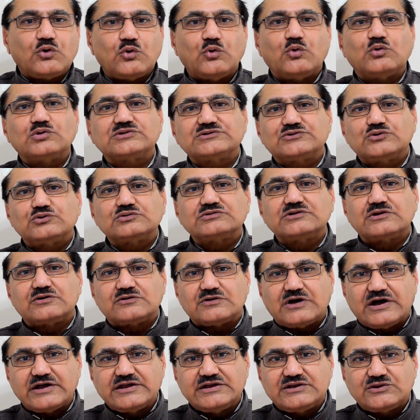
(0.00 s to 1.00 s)
although the
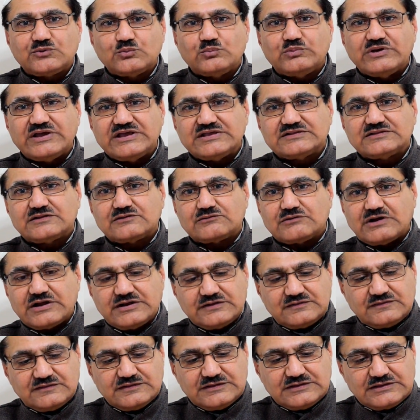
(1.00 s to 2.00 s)
right way, the
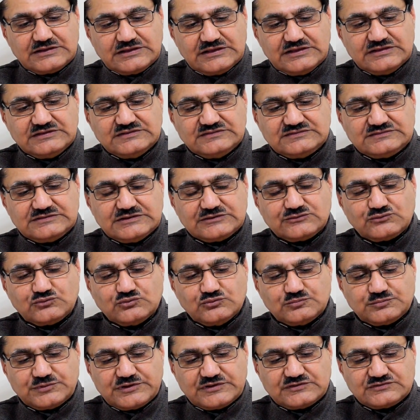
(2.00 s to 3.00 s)
right thing is that
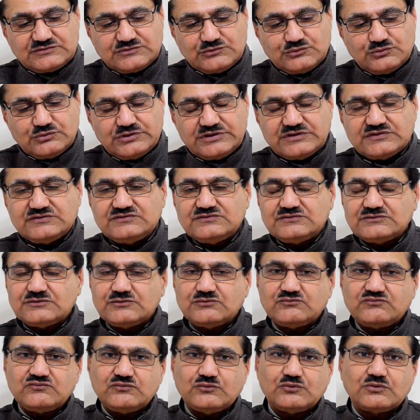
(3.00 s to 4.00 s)
2 plus 2 is
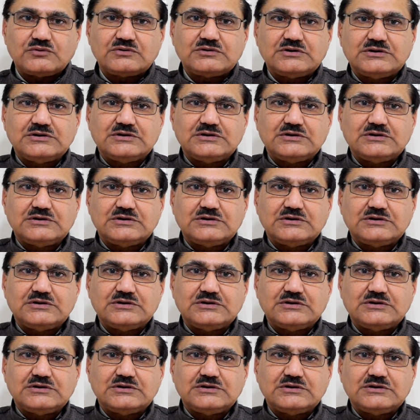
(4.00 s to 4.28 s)
4.